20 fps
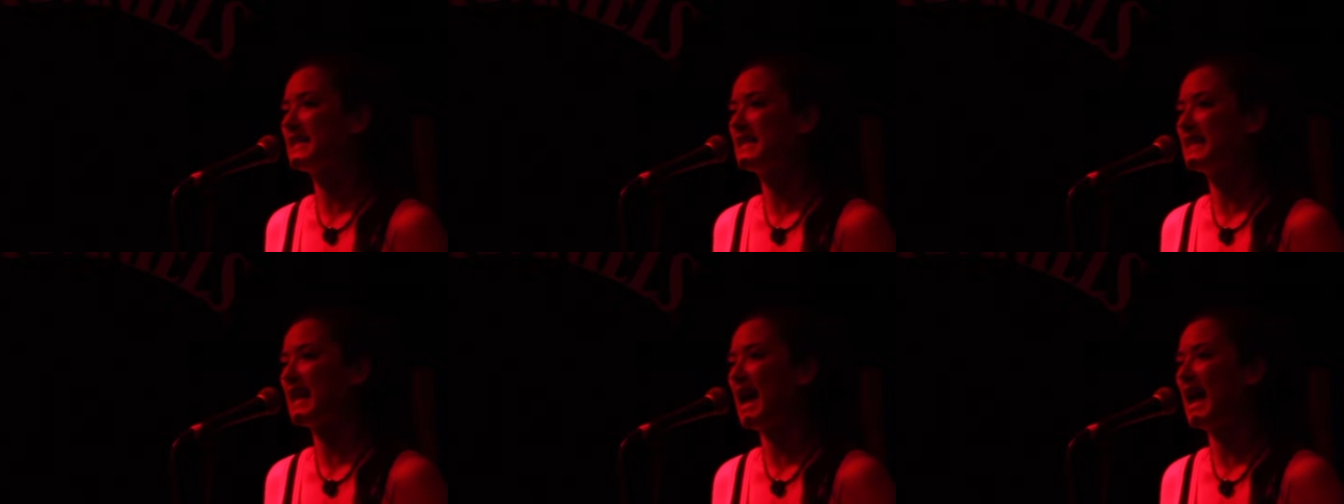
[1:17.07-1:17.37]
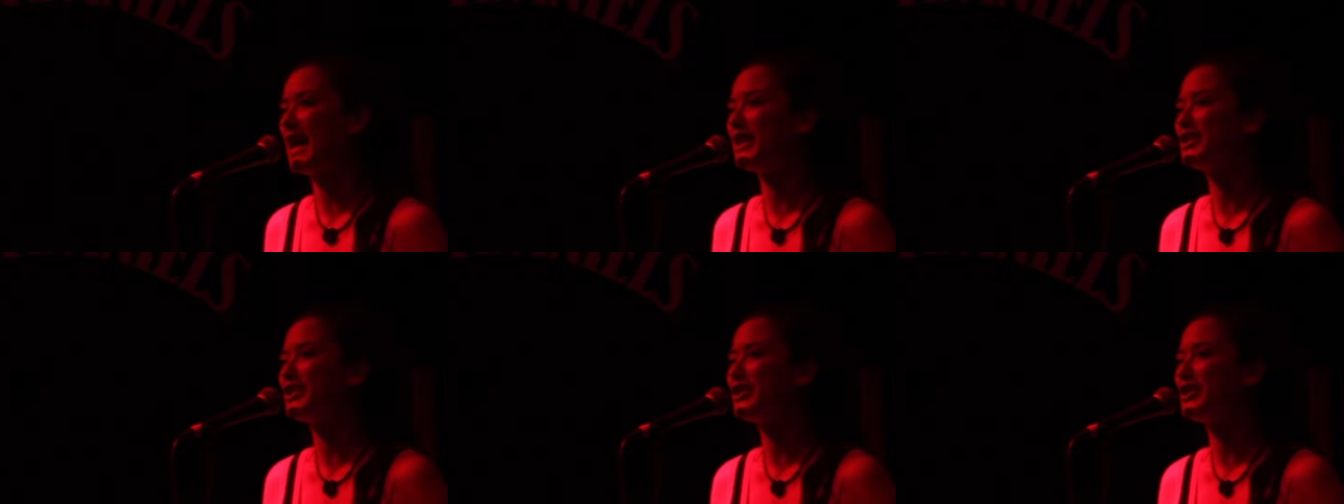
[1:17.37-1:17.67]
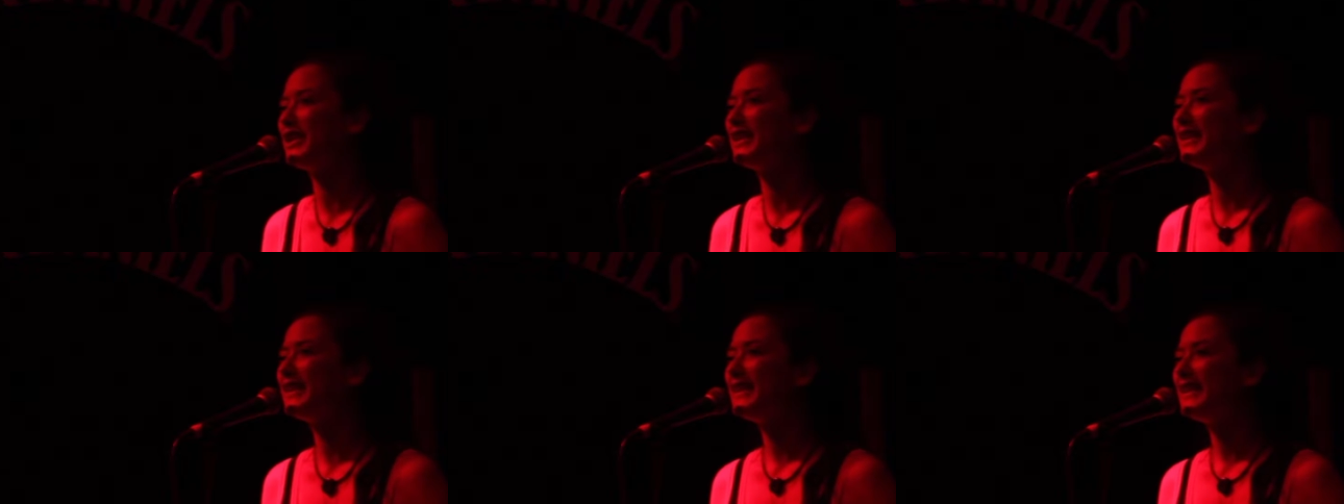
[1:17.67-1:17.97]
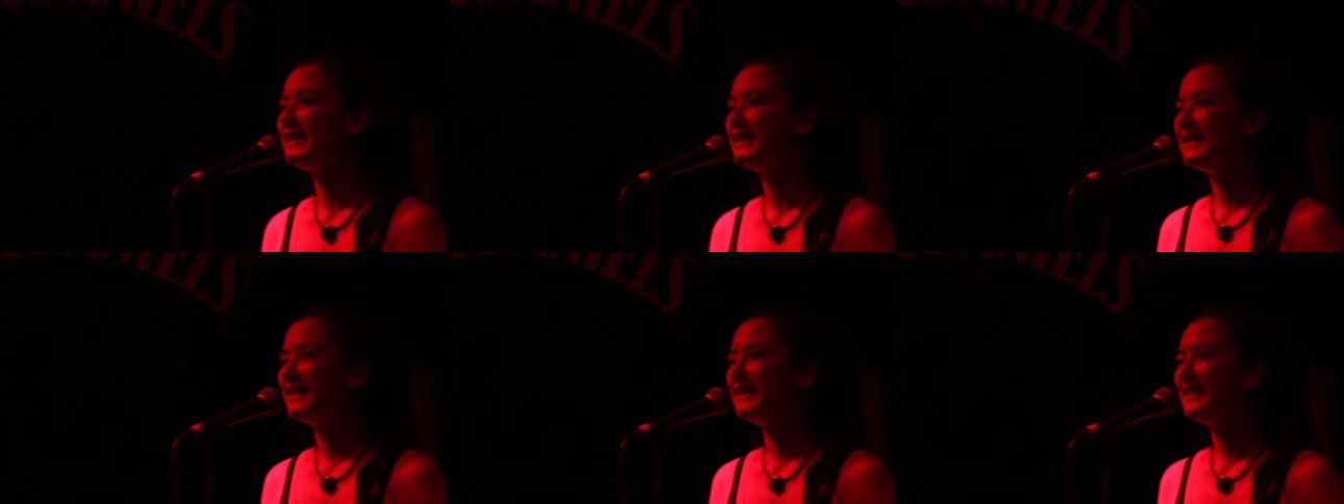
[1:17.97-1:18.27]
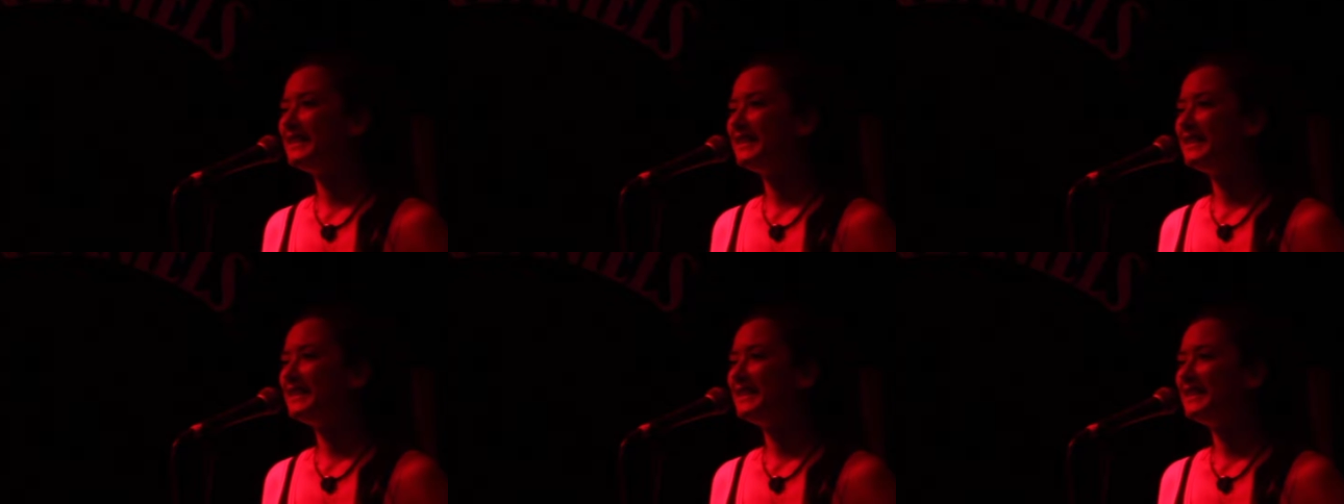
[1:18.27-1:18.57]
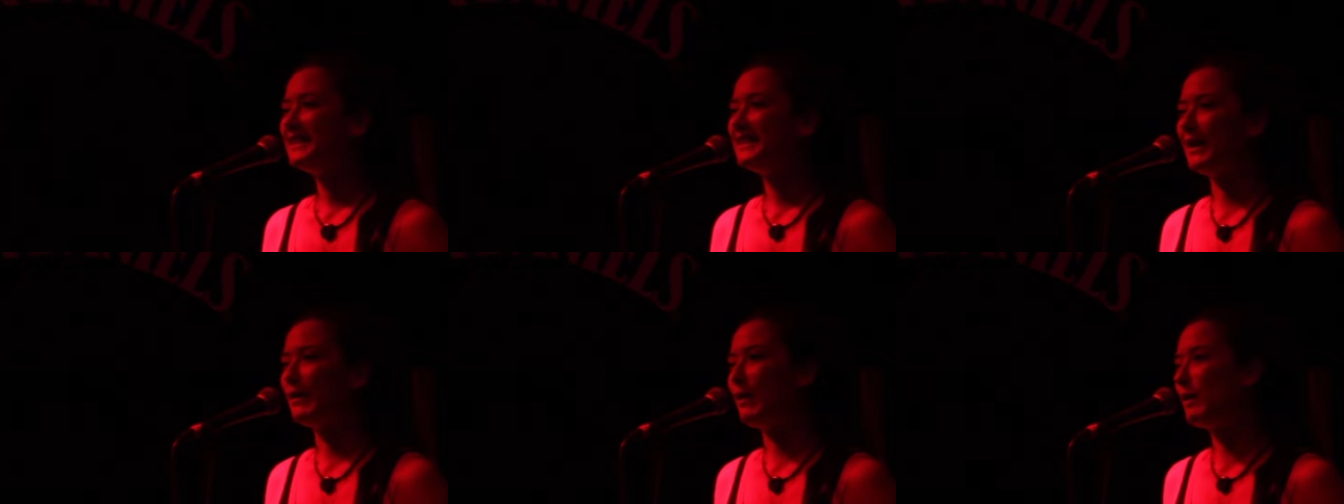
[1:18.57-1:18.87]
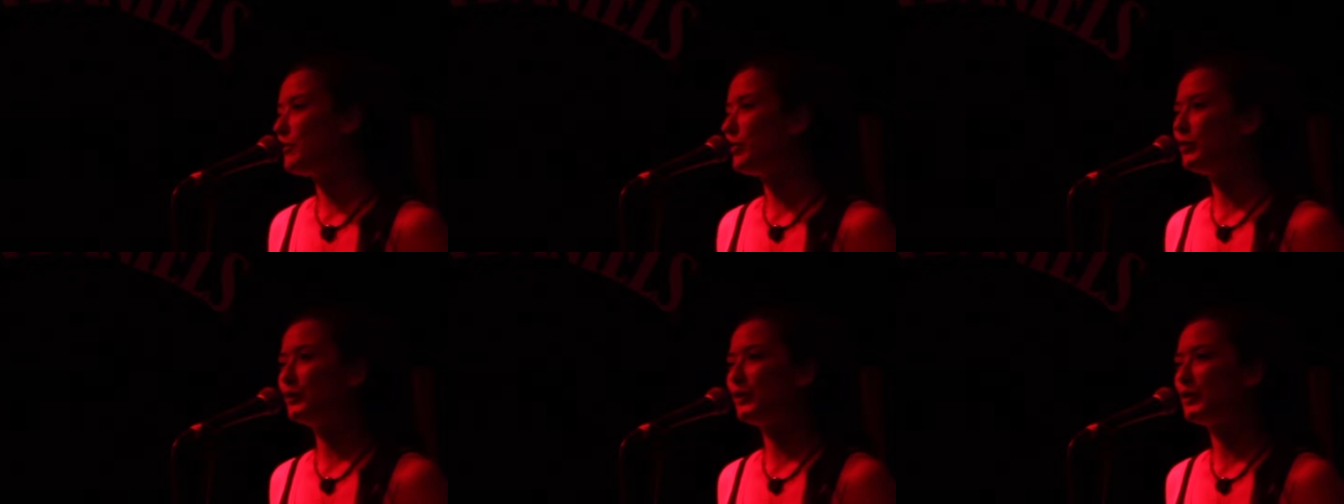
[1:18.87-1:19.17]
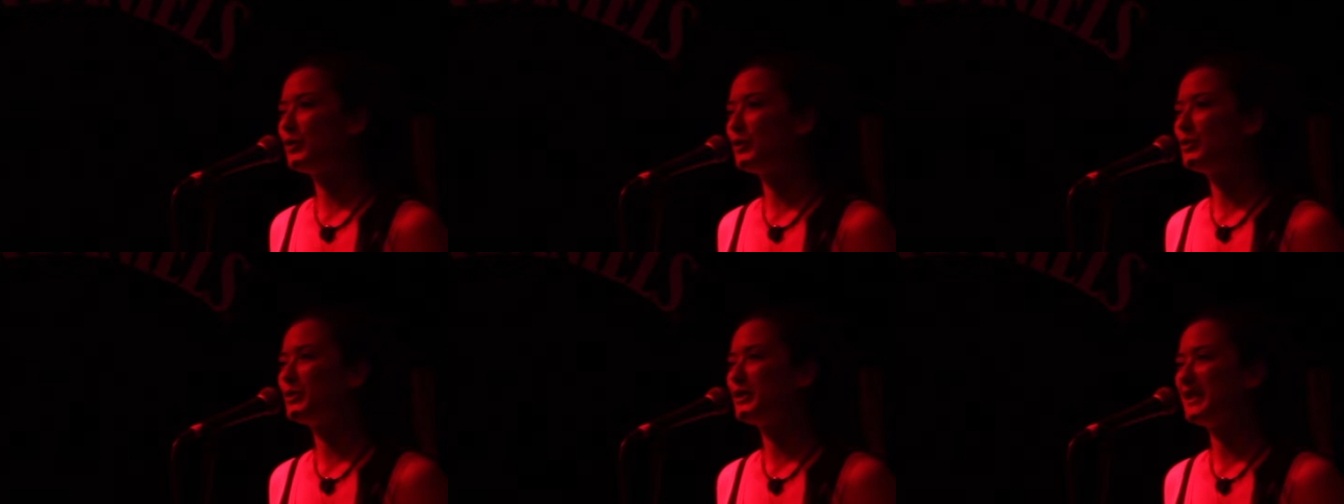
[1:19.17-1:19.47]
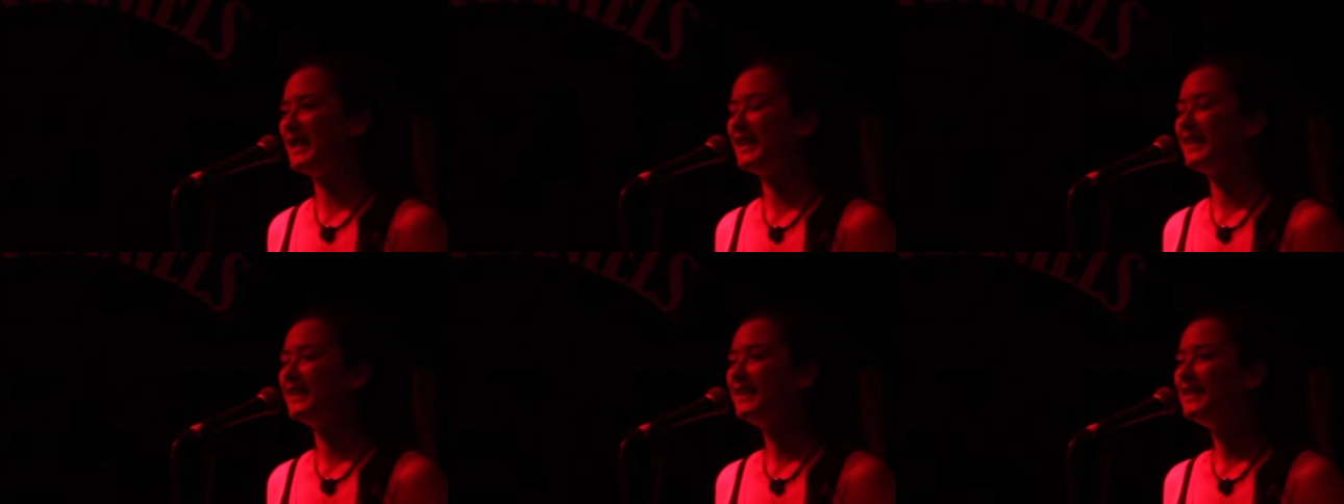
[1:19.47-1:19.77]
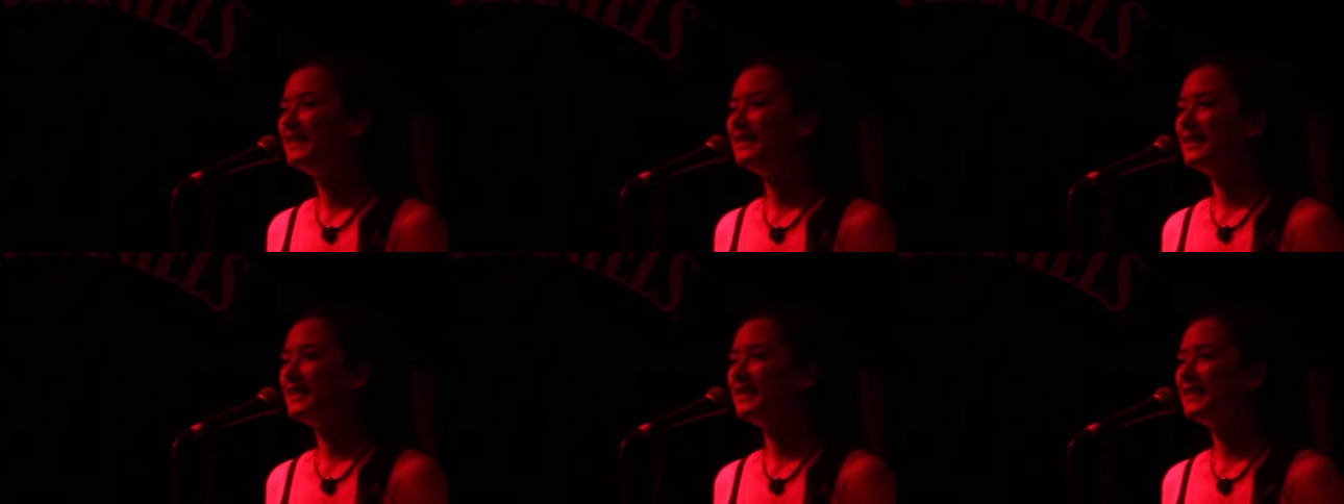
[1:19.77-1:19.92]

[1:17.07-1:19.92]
detached. Now, I'm all for courting.